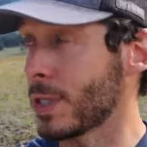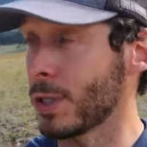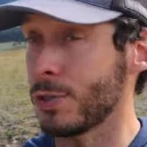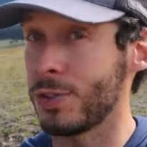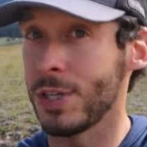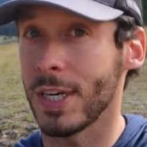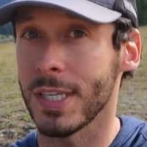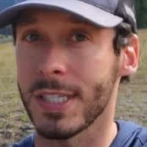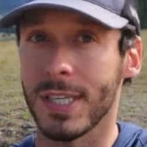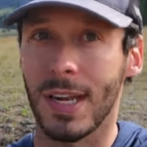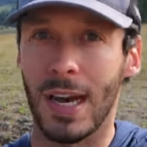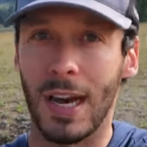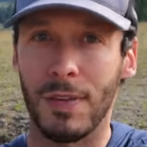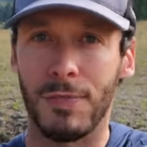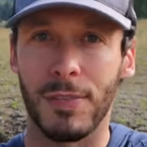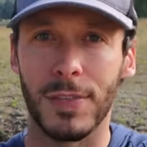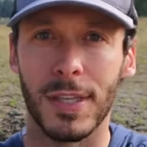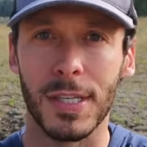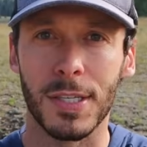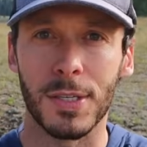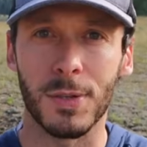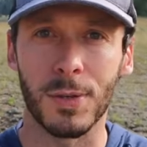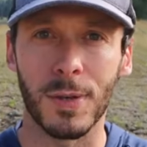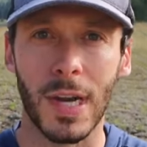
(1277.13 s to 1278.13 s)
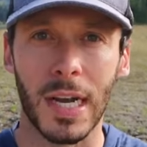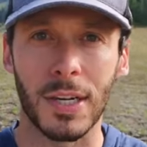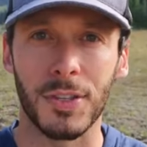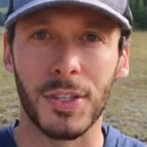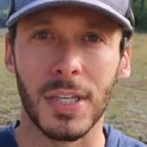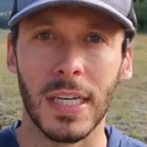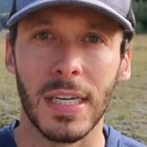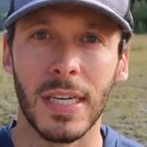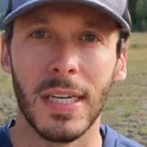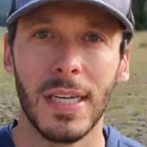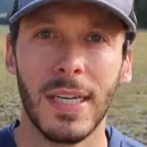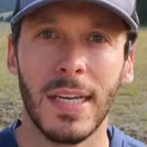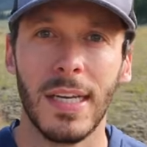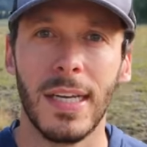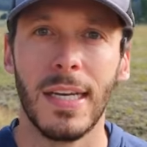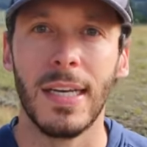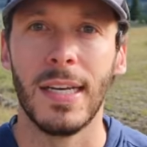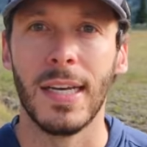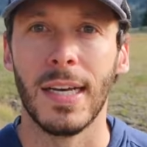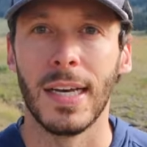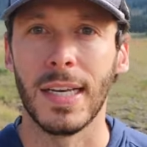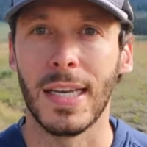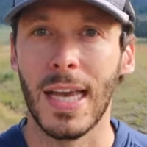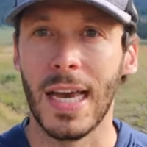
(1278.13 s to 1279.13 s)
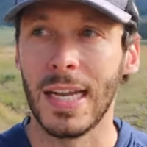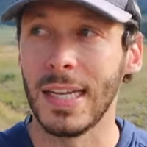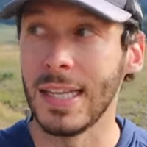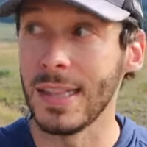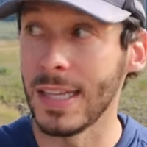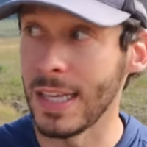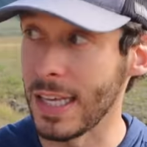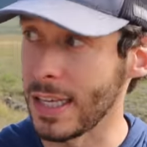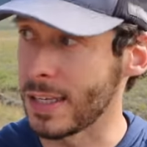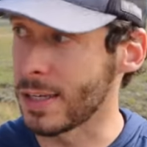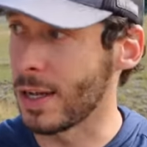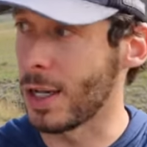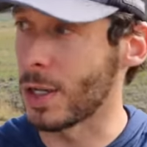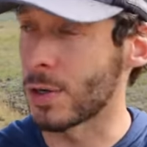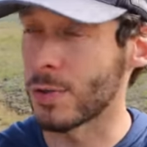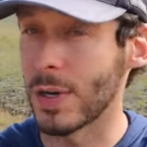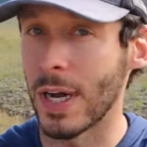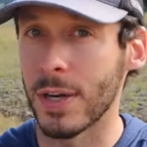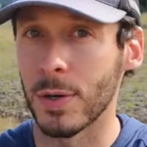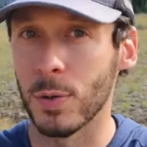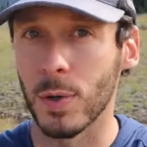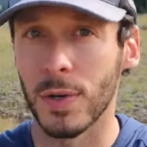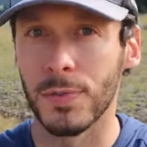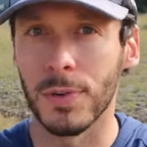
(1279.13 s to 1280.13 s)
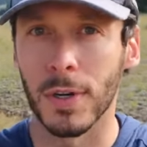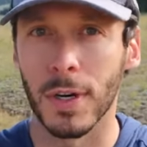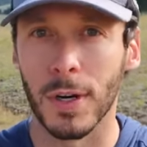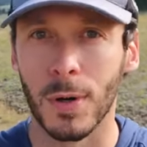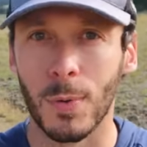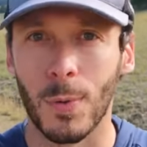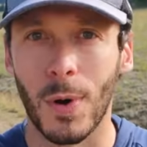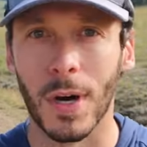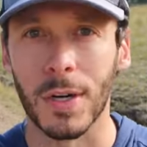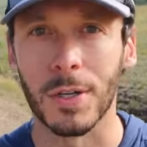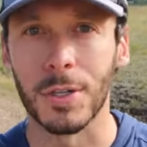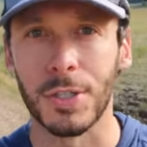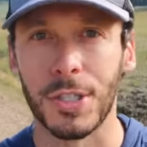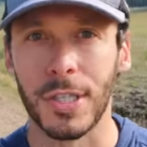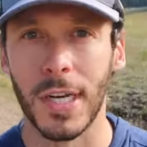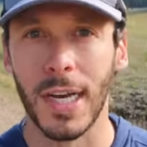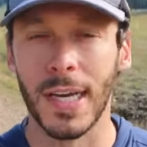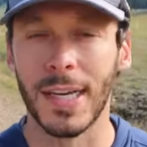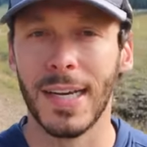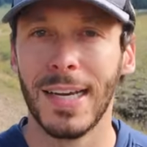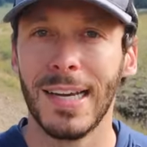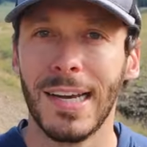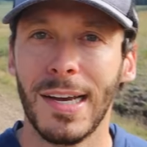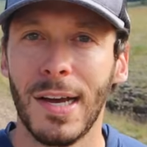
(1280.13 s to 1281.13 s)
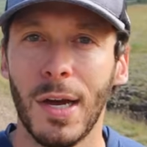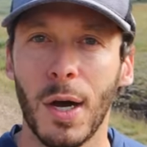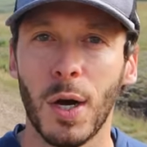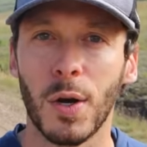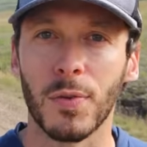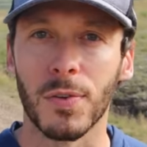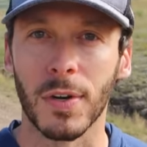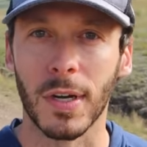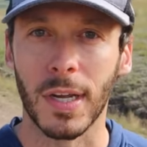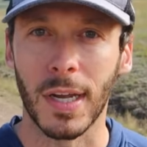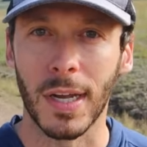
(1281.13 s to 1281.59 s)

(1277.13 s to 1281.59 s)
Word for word: So just off this direction, again in the Colorado River watershed over